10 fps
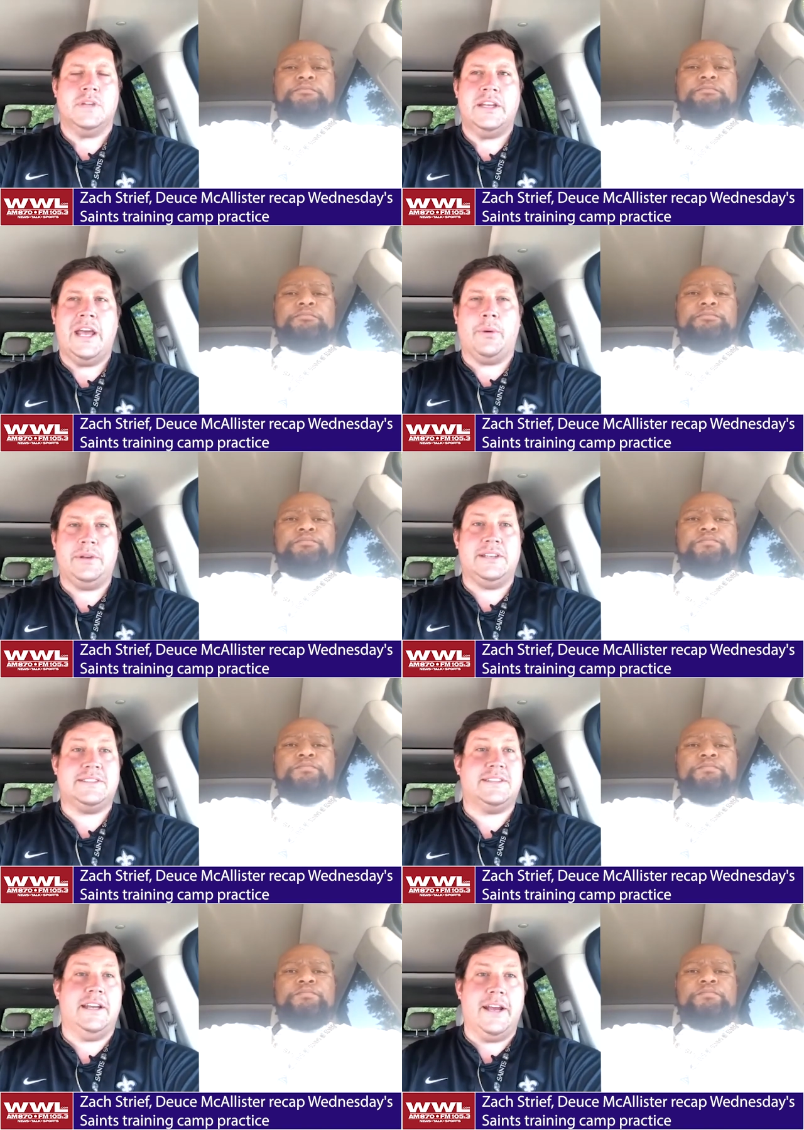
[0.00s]
Speaker 1: yeah, we did
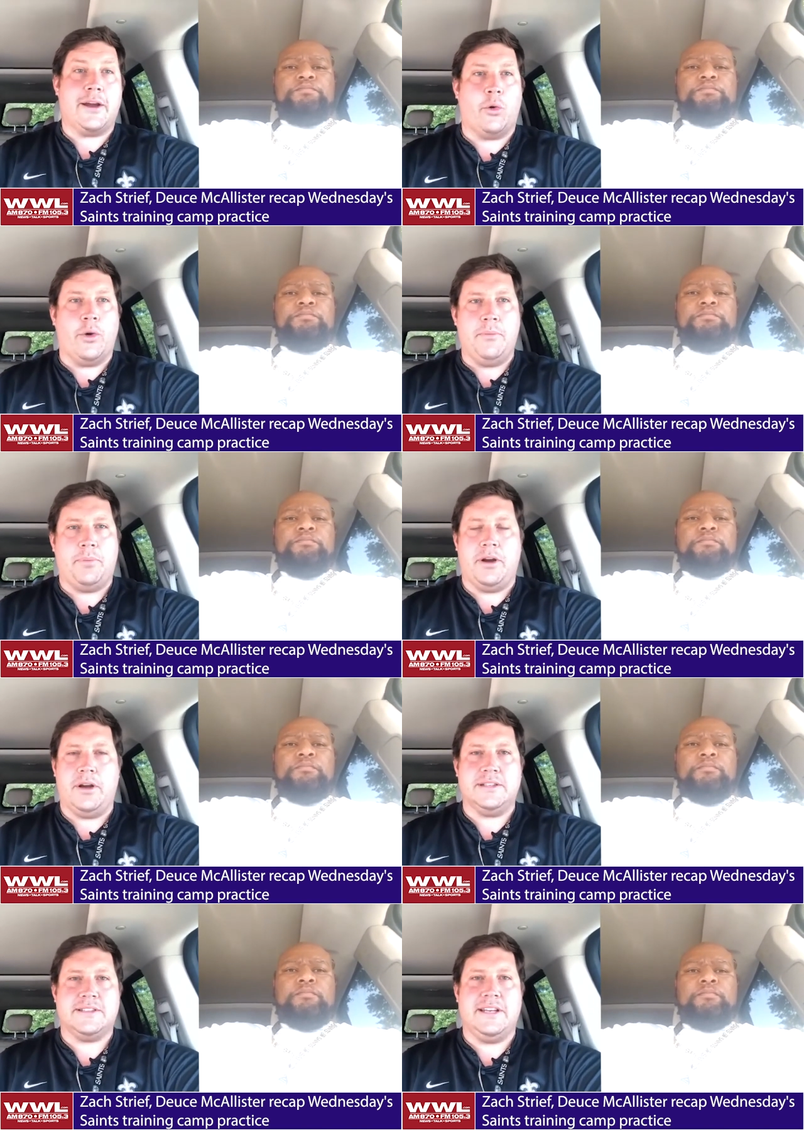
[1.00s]
see a nickel run
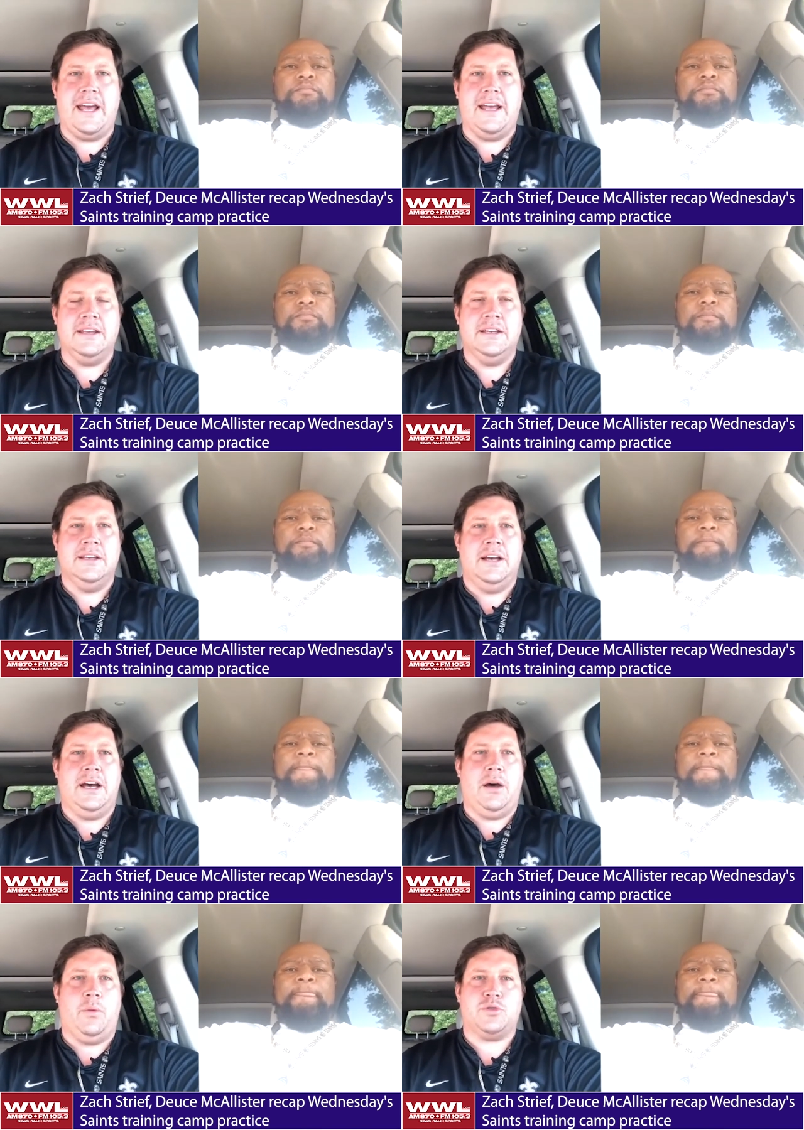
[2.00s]
period today,
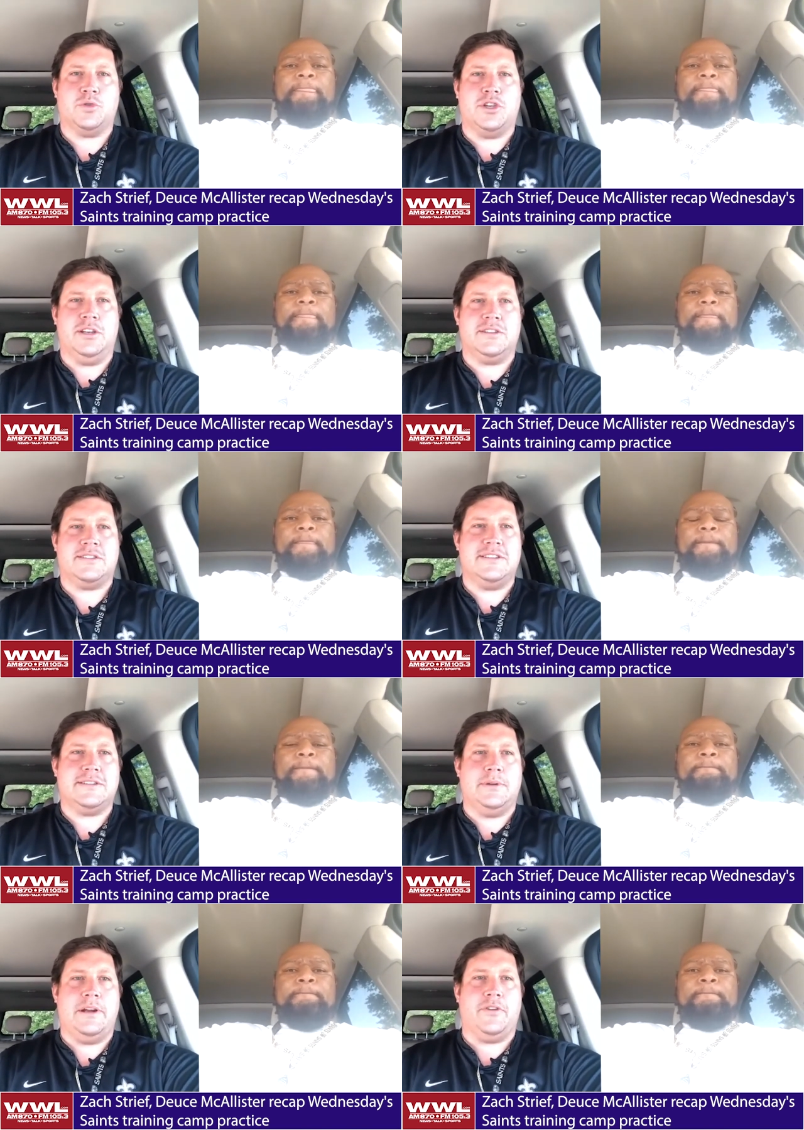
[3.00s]
uh, which was good to see
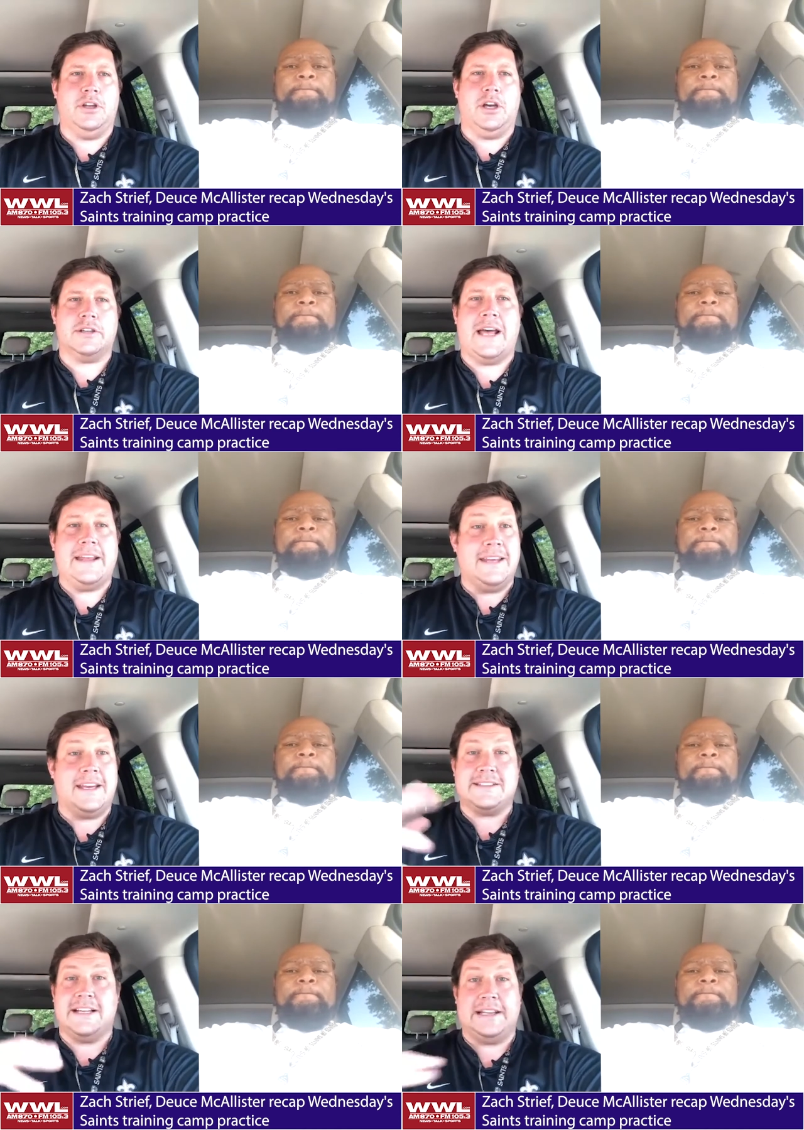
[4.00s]
some different looks. I think
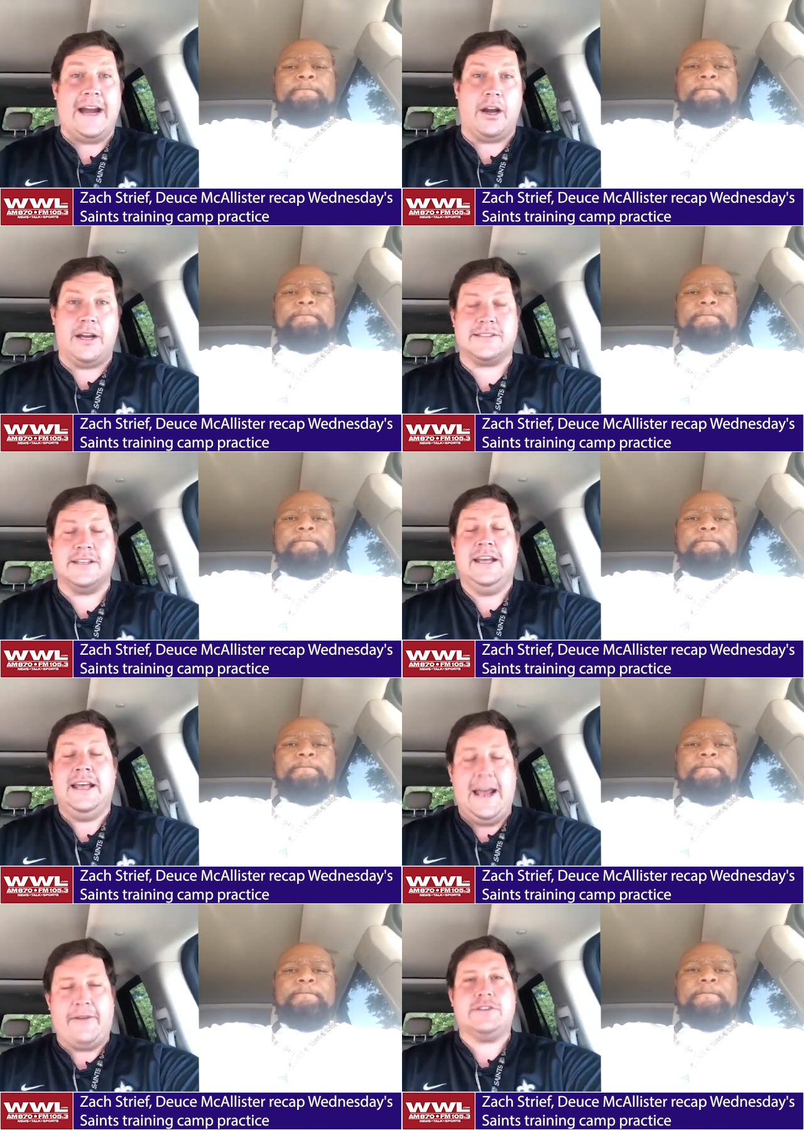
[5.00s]
it's hilarious
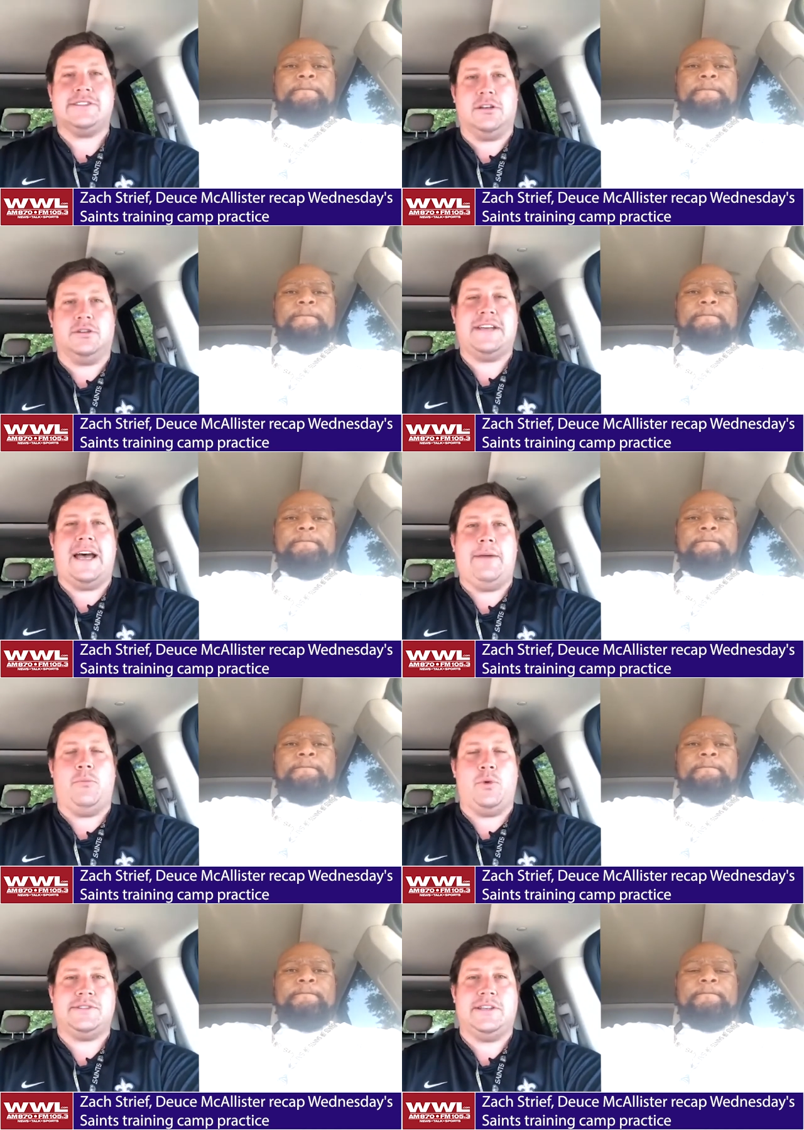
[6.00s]
every single
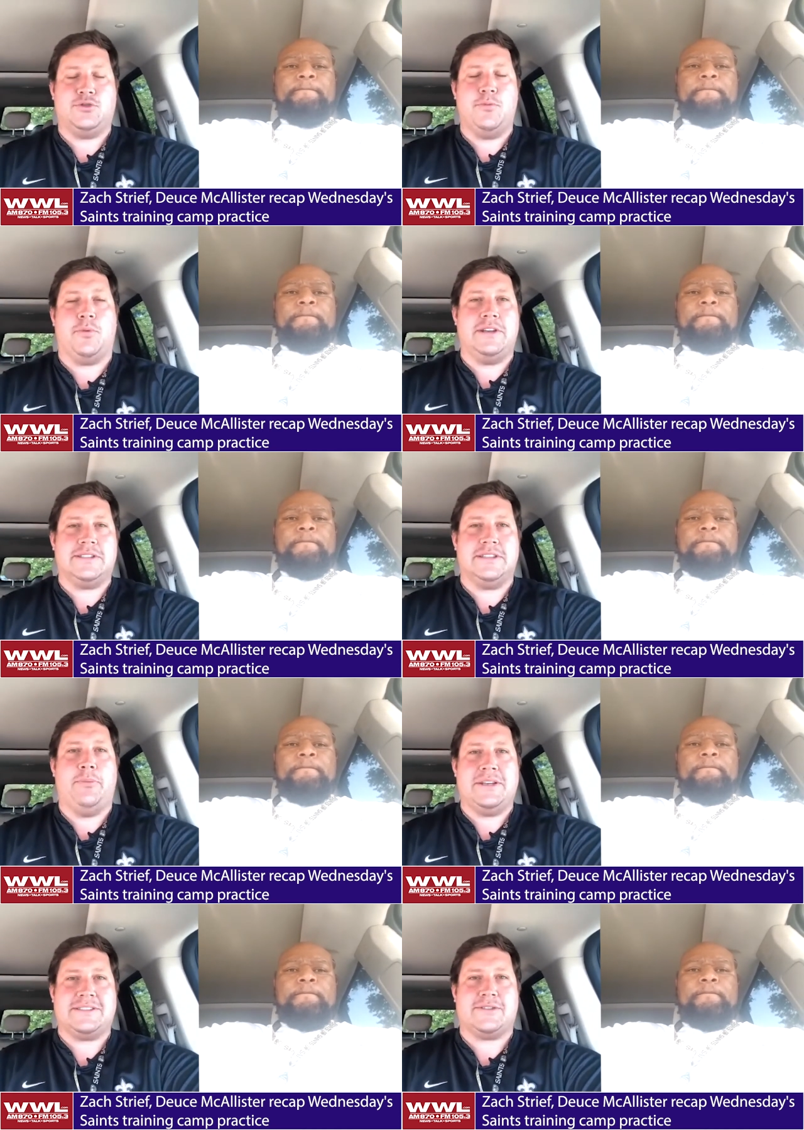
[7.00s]
time we see Drew Brees in the
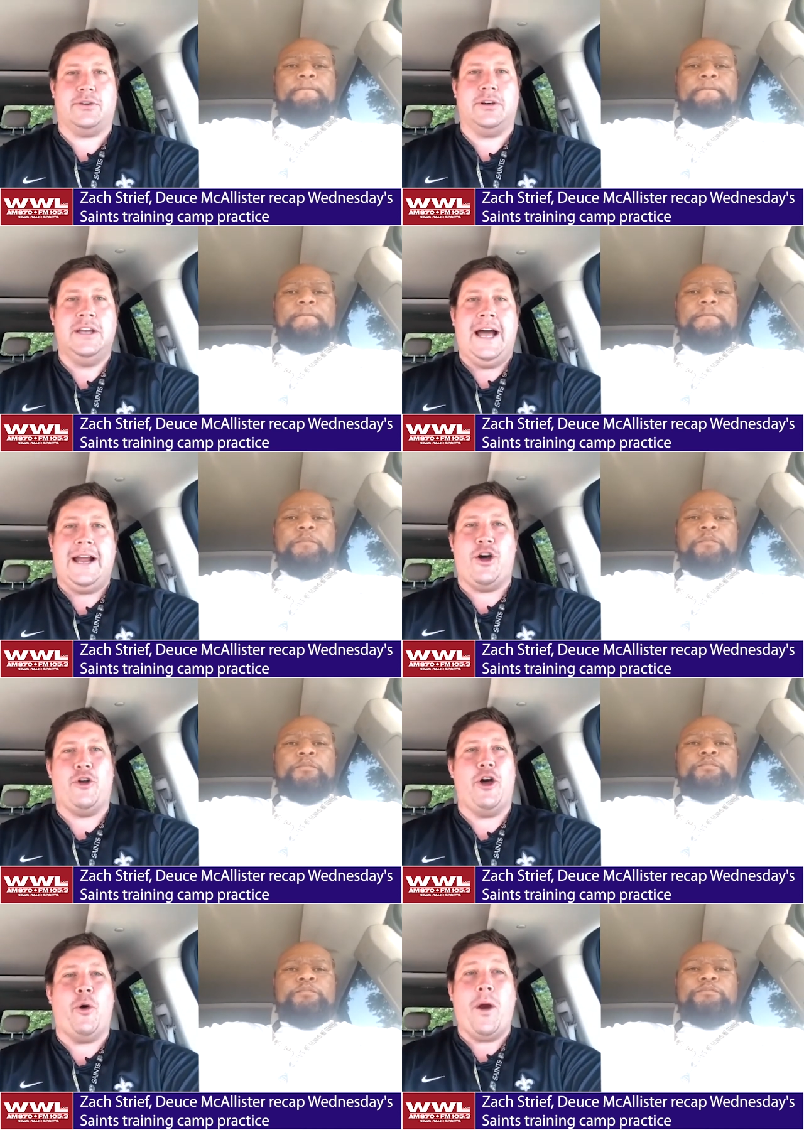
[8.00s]
pistol. I
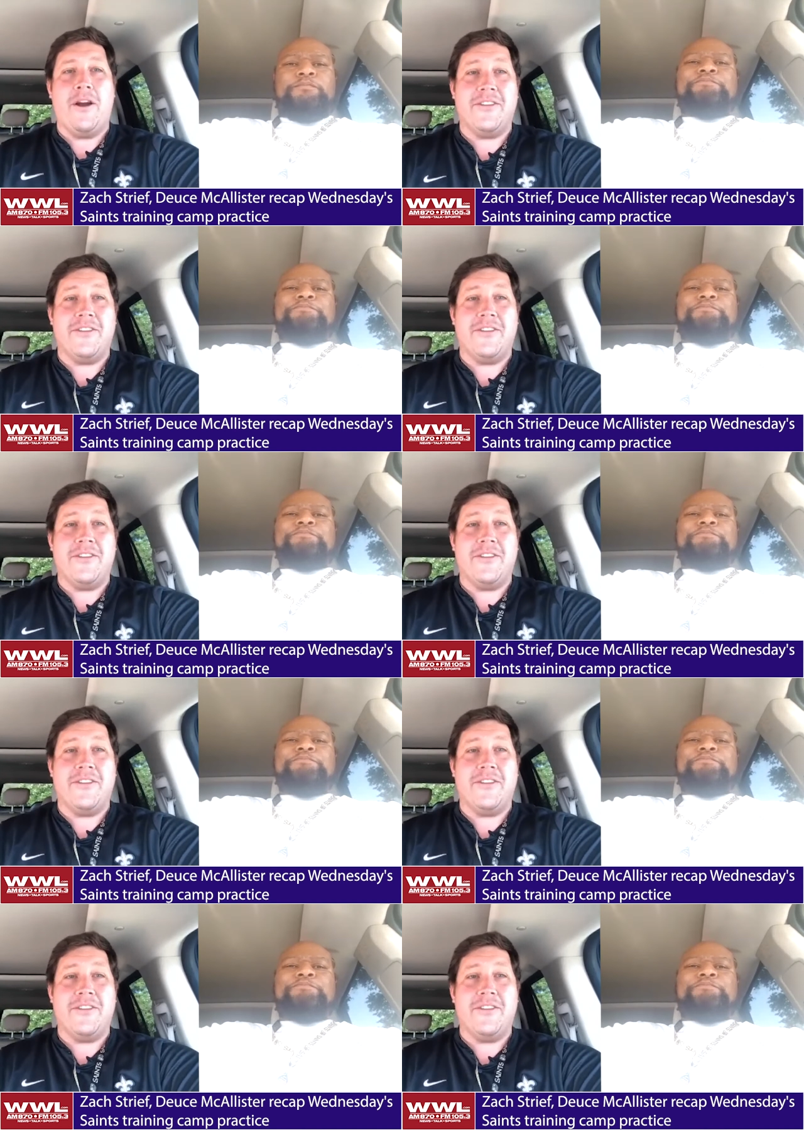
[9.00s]
don't know where